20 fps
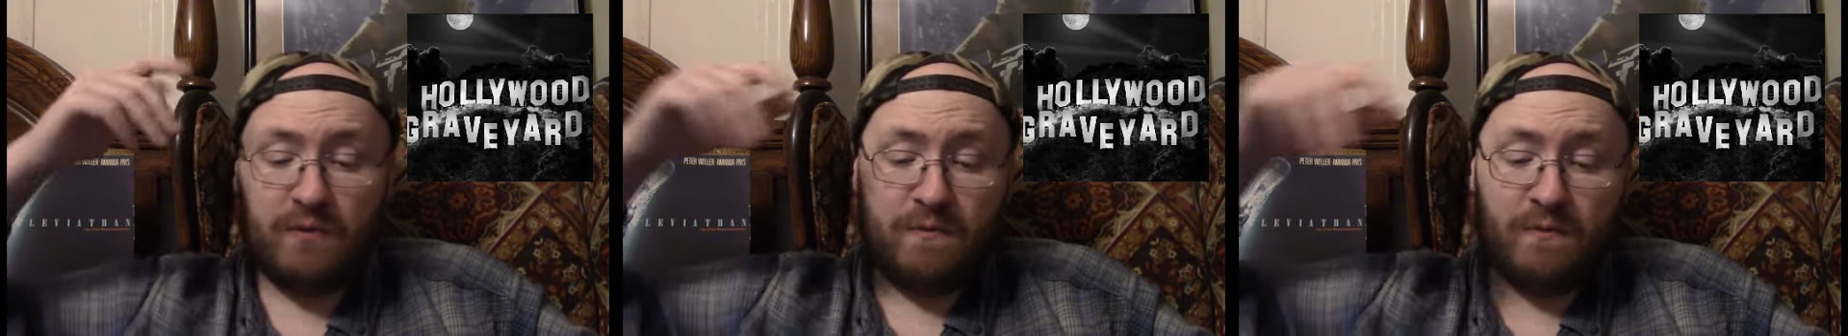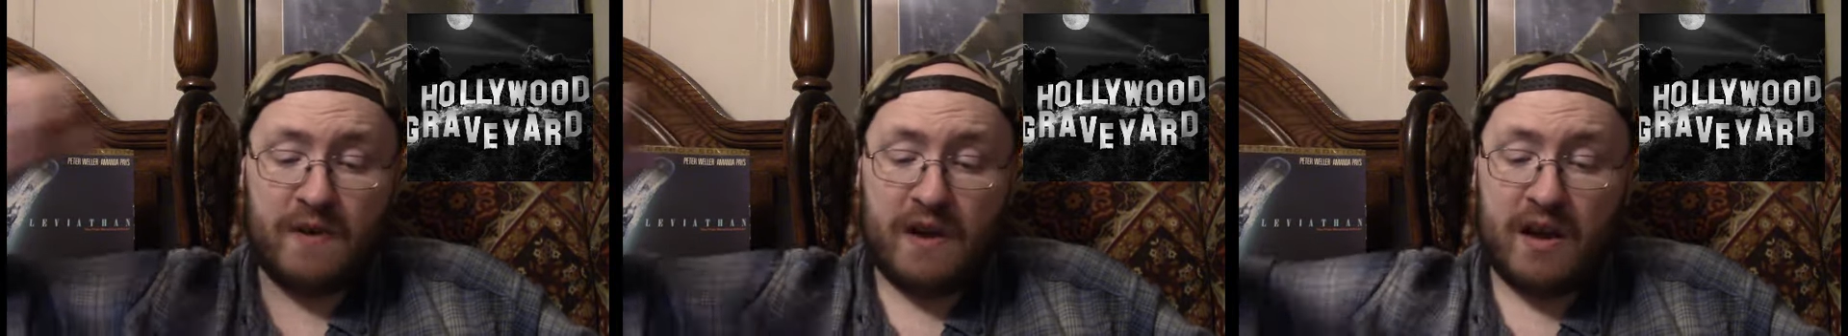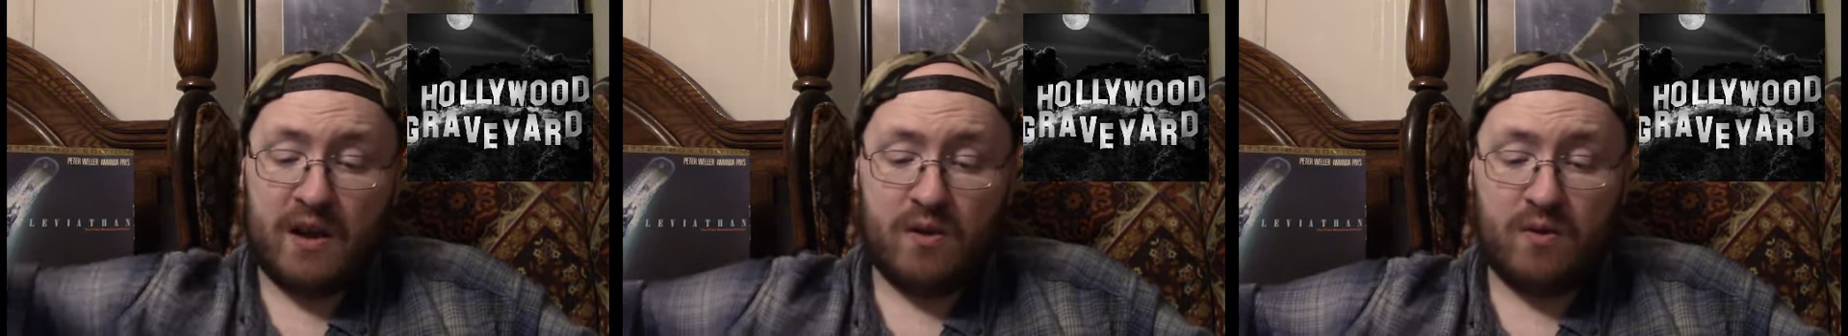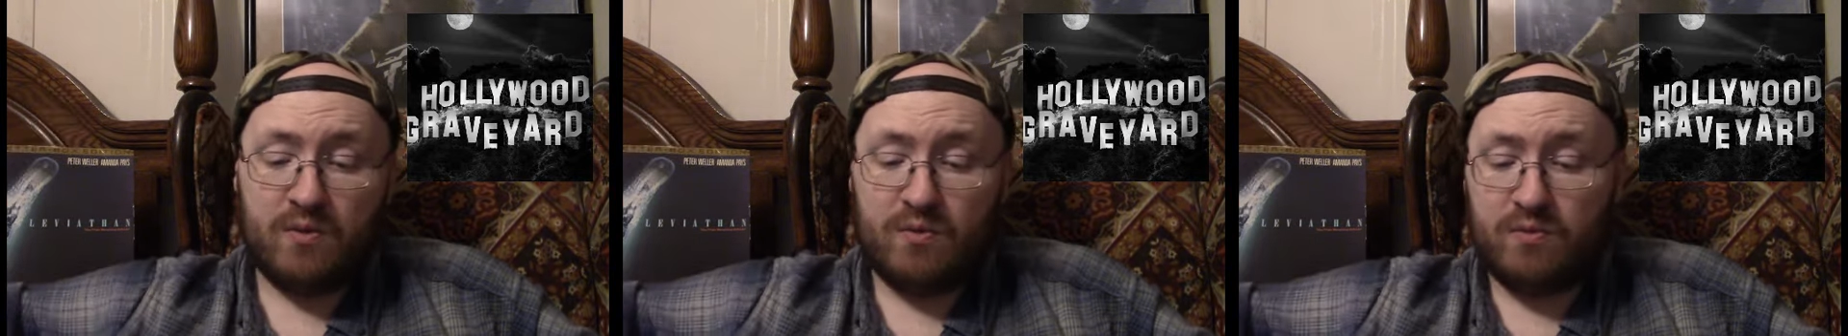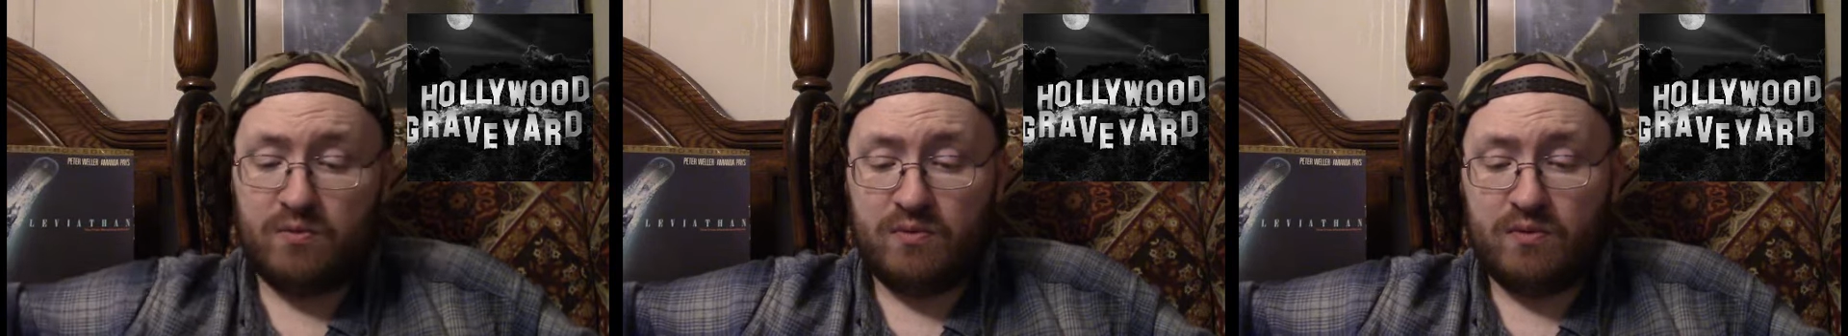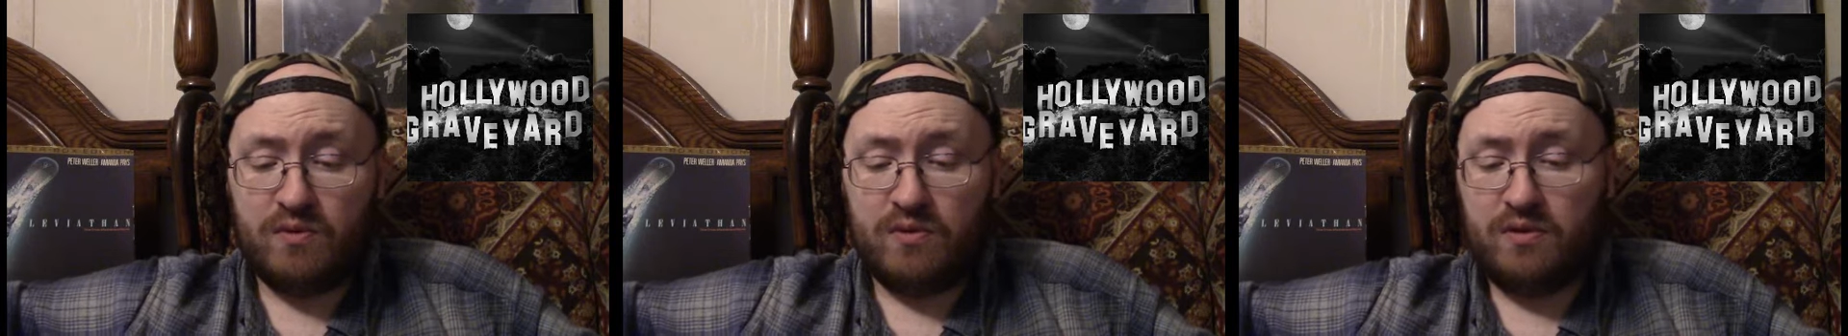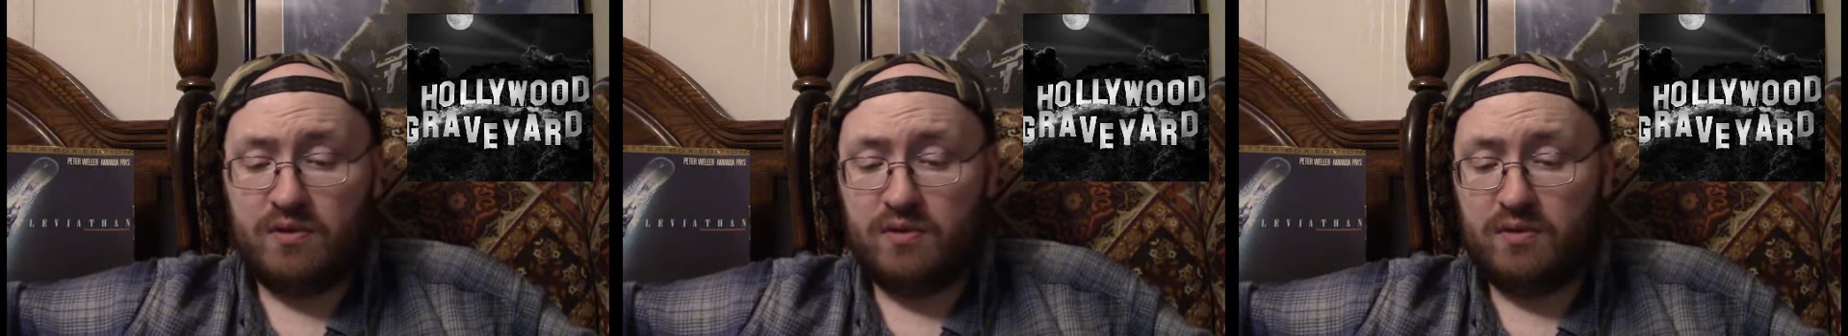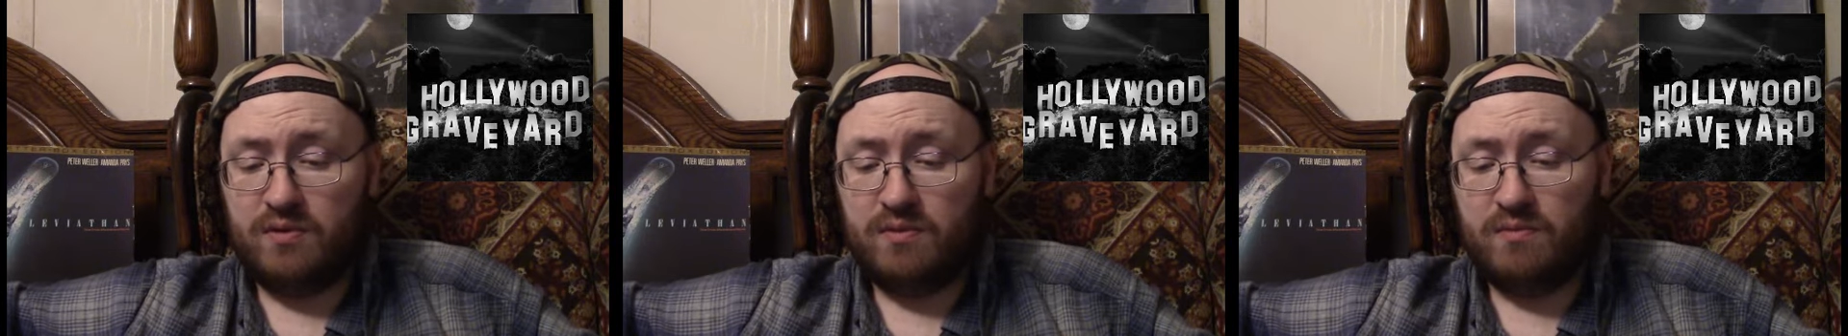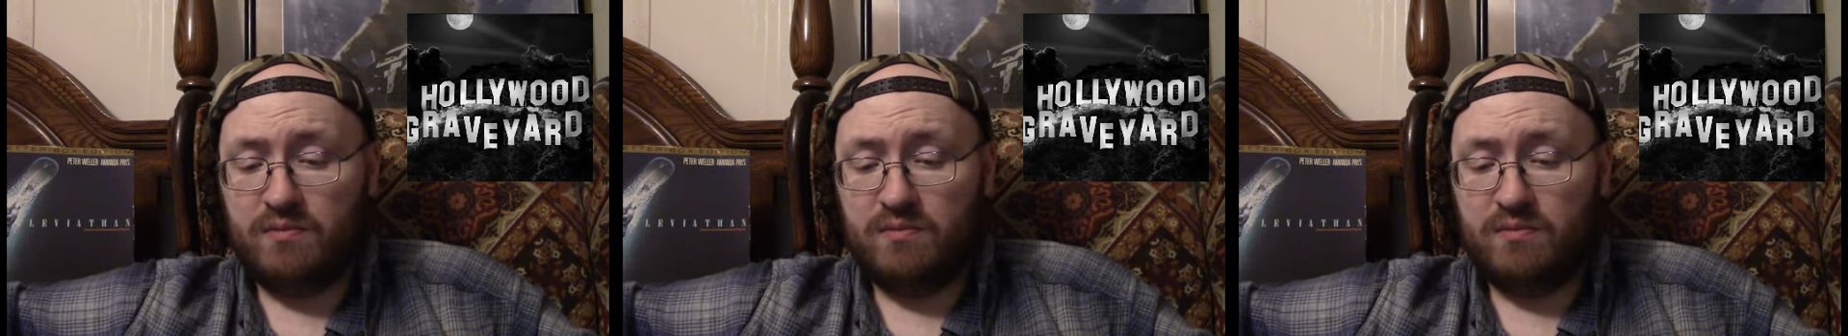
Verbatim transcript: found